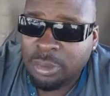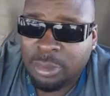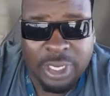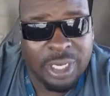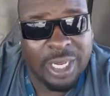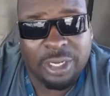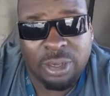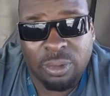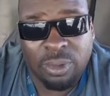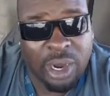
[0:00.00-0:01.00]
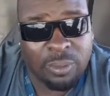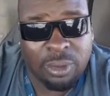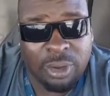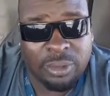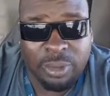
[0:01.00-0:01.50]
because I get to go where I
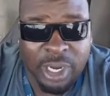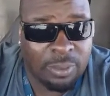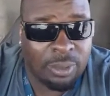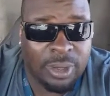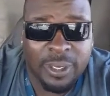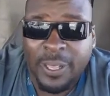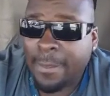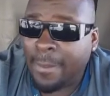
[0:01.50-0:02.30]
want, when I want.